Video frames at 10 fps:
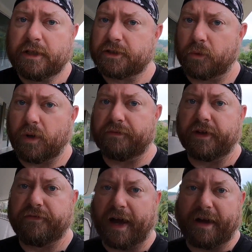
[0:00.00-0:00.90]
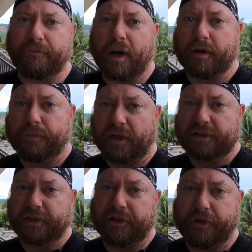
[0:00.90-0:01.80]
So roughly
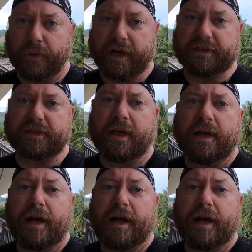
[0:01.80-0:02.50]
$5 in the US.